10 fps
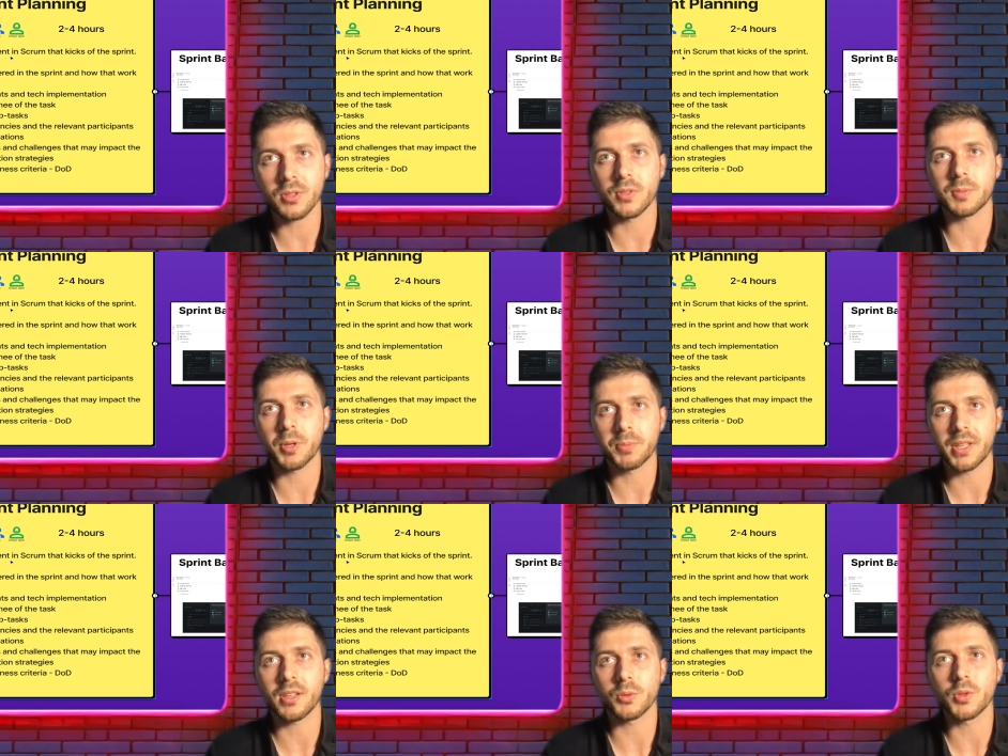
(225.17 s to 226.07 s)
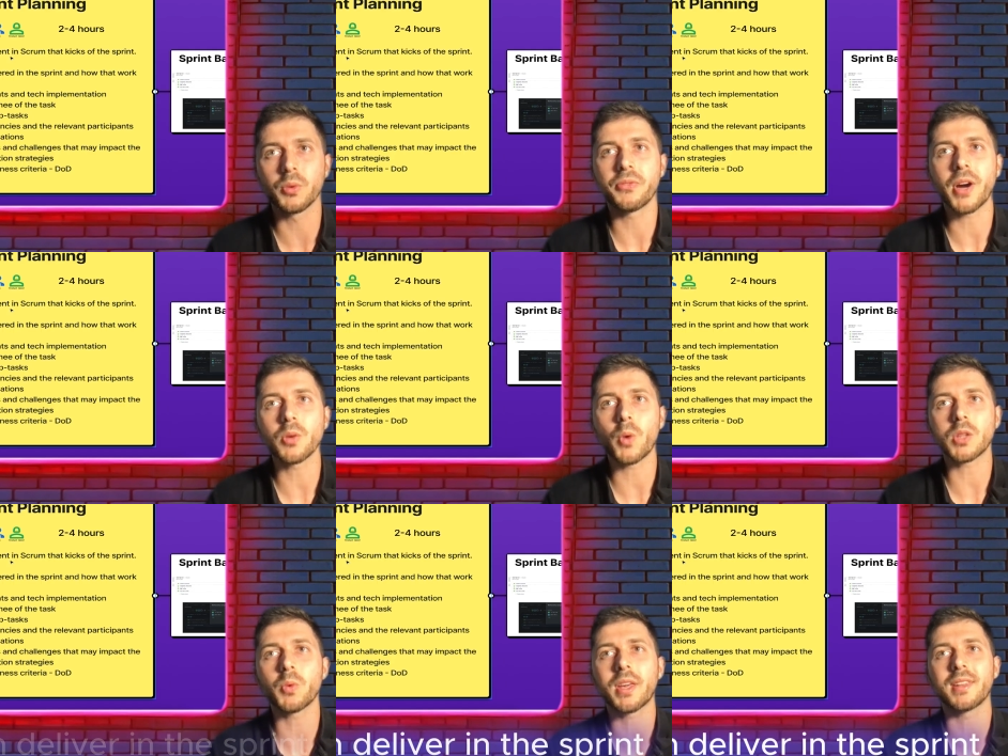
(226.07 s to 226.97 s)
of the sprint planning is to define
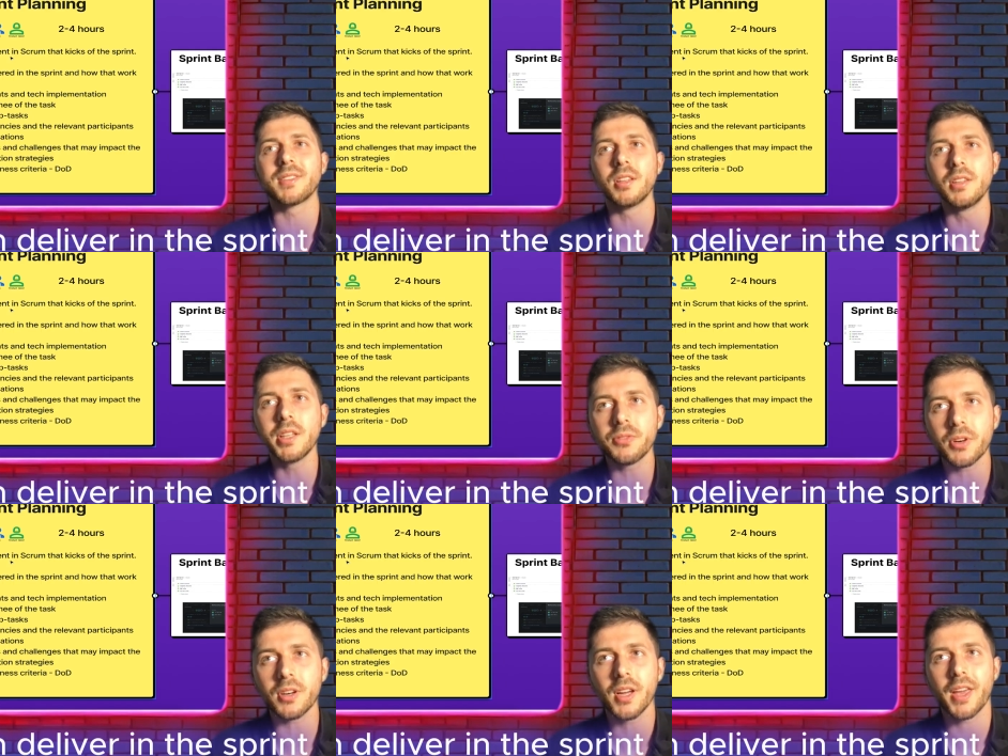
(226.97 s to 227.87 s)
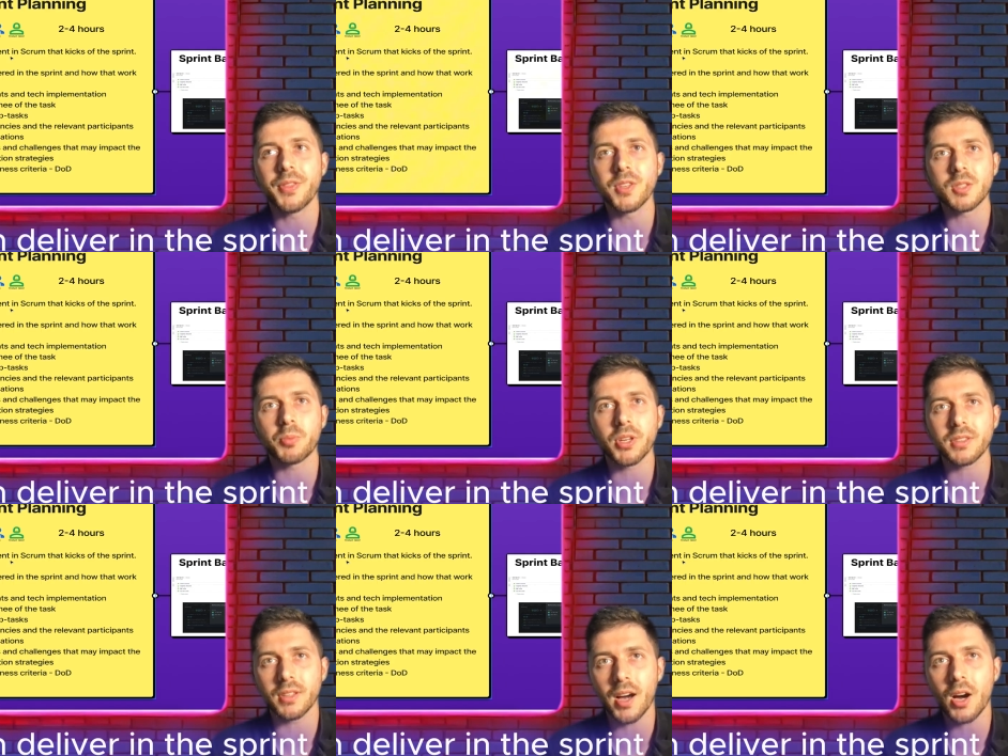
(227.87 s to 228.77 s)
what we can deliver in the
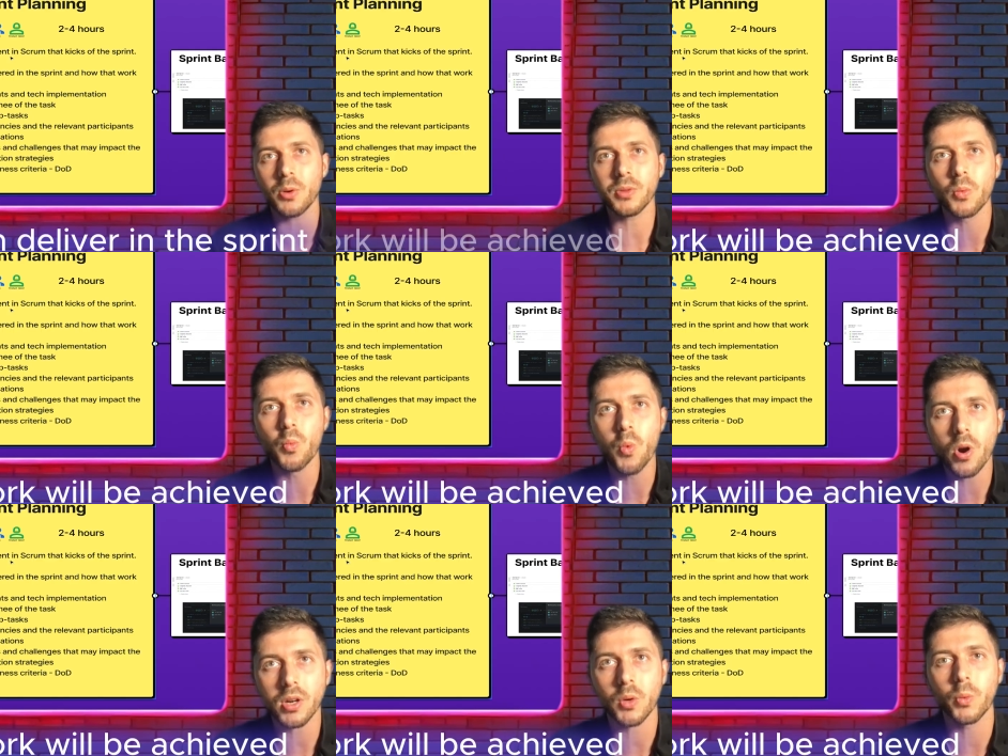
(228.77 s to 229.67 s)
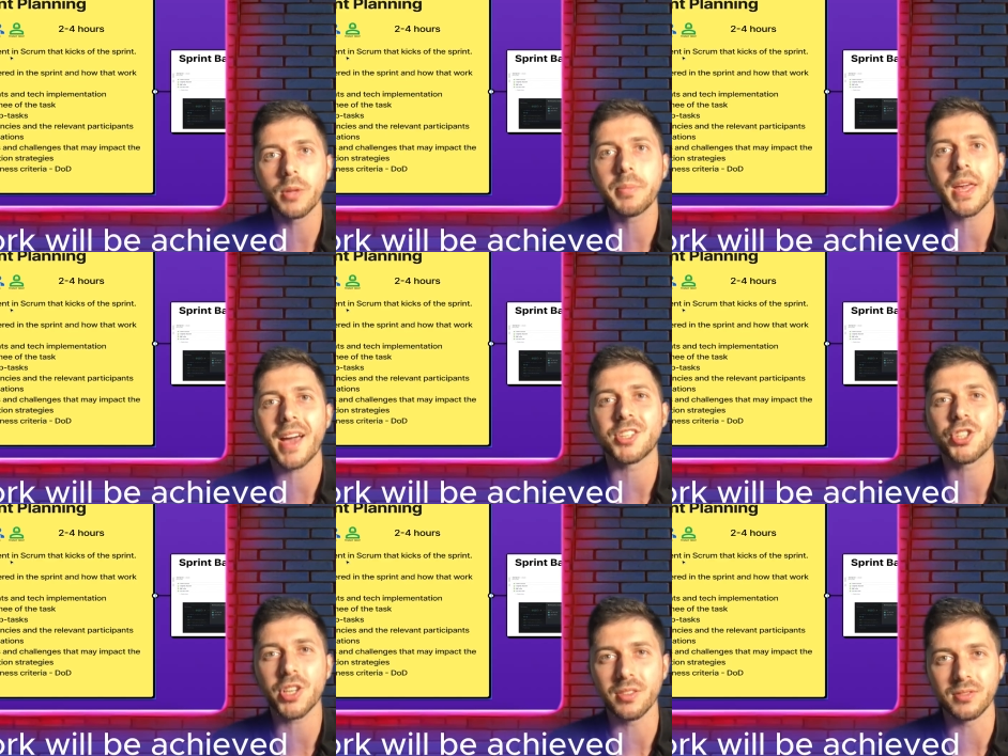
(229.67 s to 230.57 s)
sprint and how the work will be
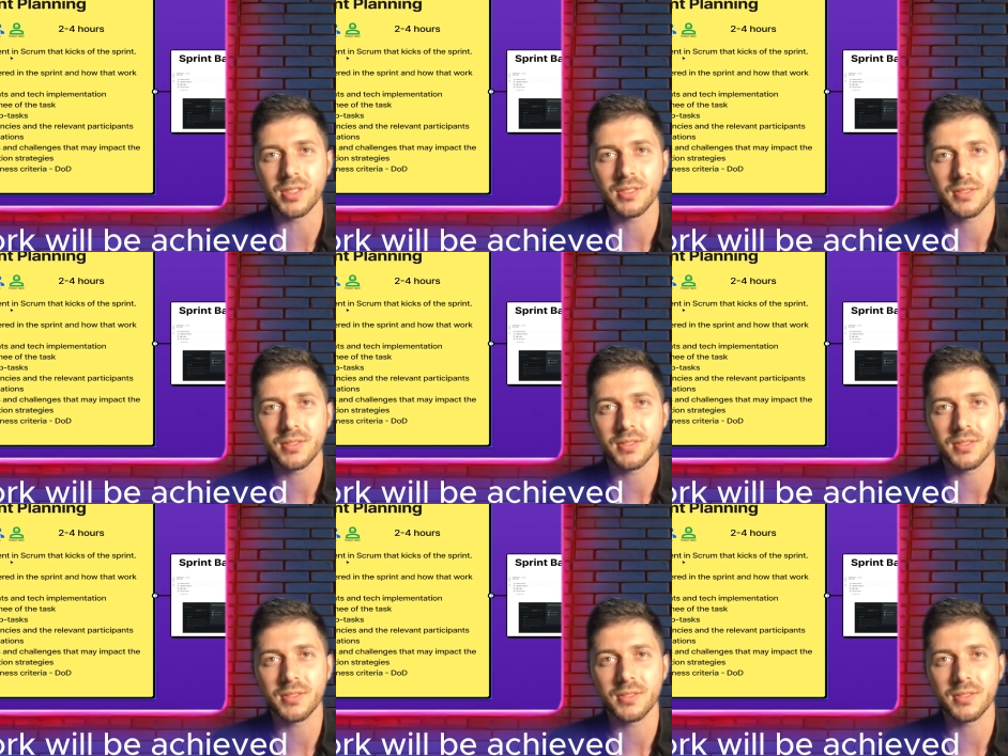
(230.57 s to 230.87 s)
achieved.